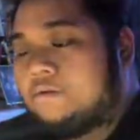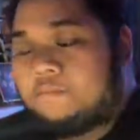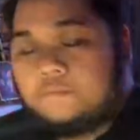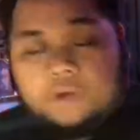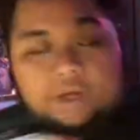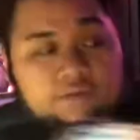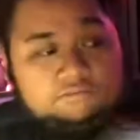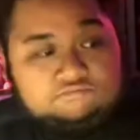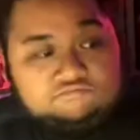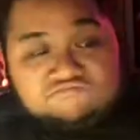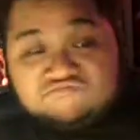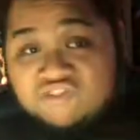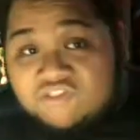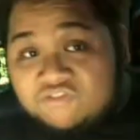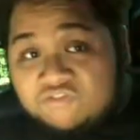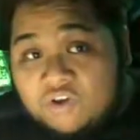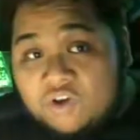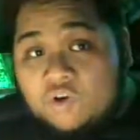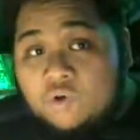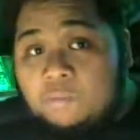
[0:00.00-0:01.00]
But, it's
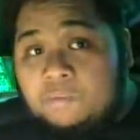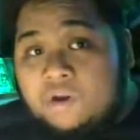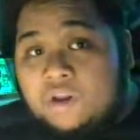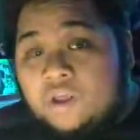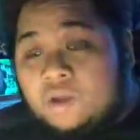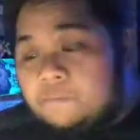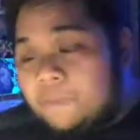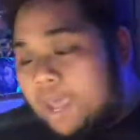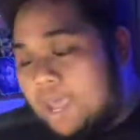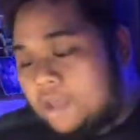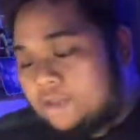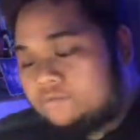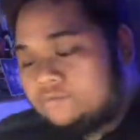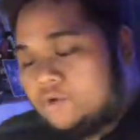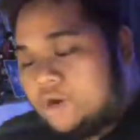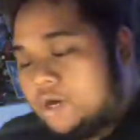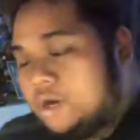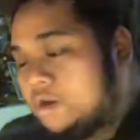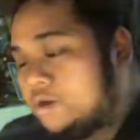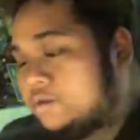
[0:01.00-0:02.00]
fun opening in packs,
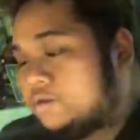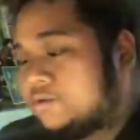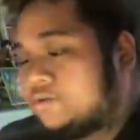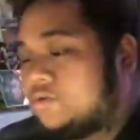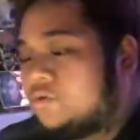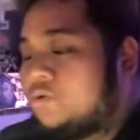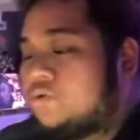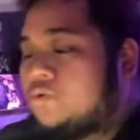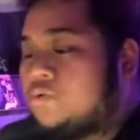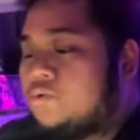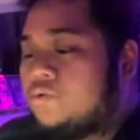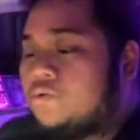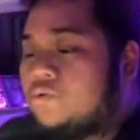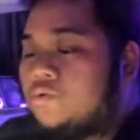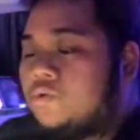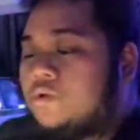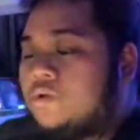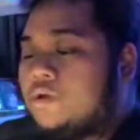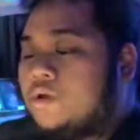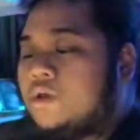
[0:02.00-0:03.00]
right? So,
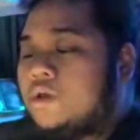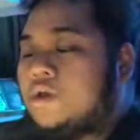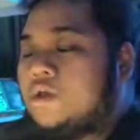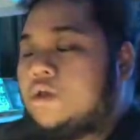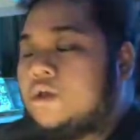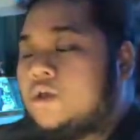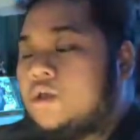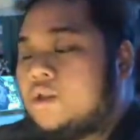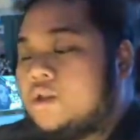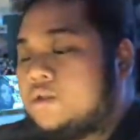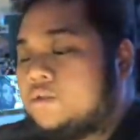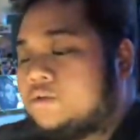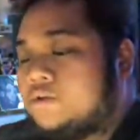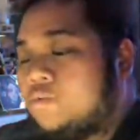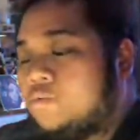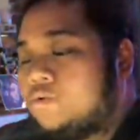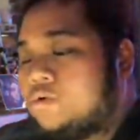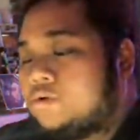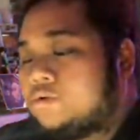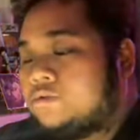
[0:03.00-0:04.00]

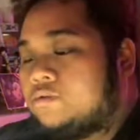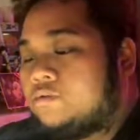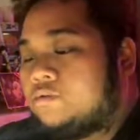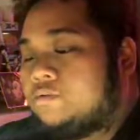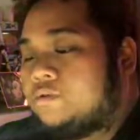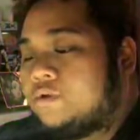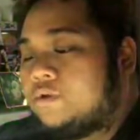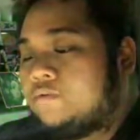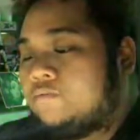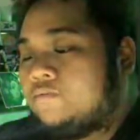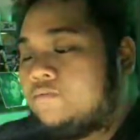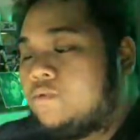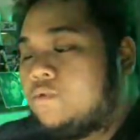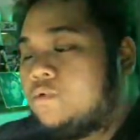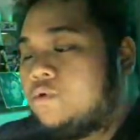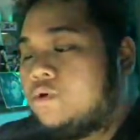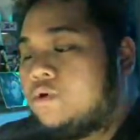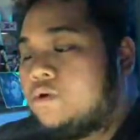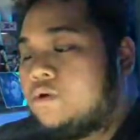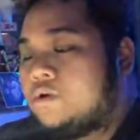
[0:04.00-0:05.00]
1, 2, 3,
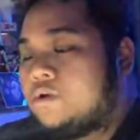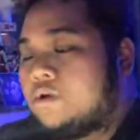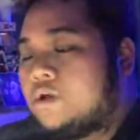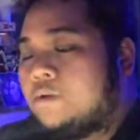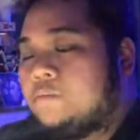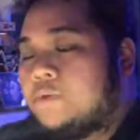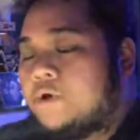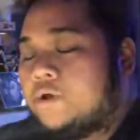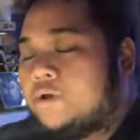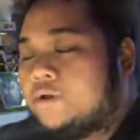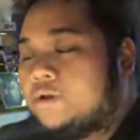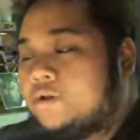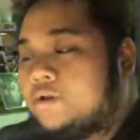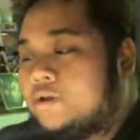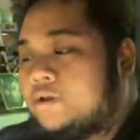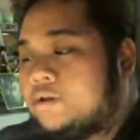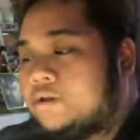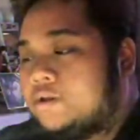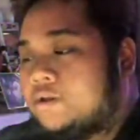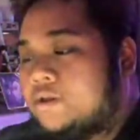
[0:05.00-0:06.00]
4, come on.
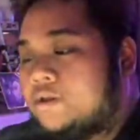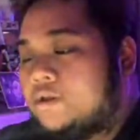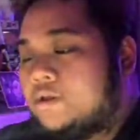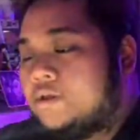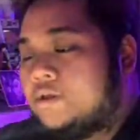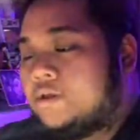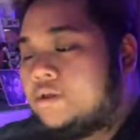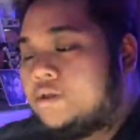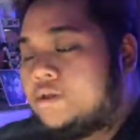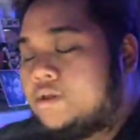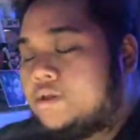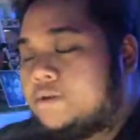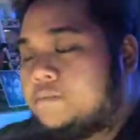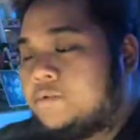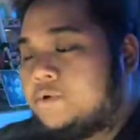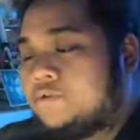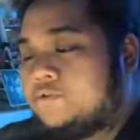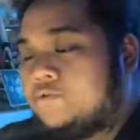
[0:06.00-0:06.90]
Come on,